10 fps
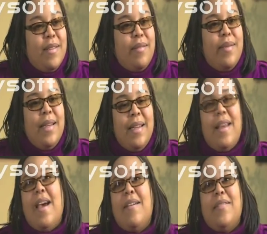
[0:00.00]
So we
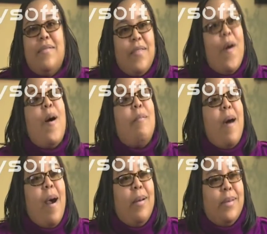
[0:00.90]
need to have it for all
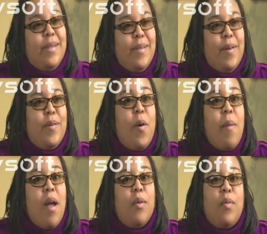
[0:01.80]
moms,
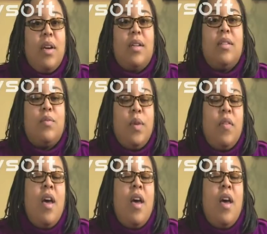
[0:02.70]
no matter what, because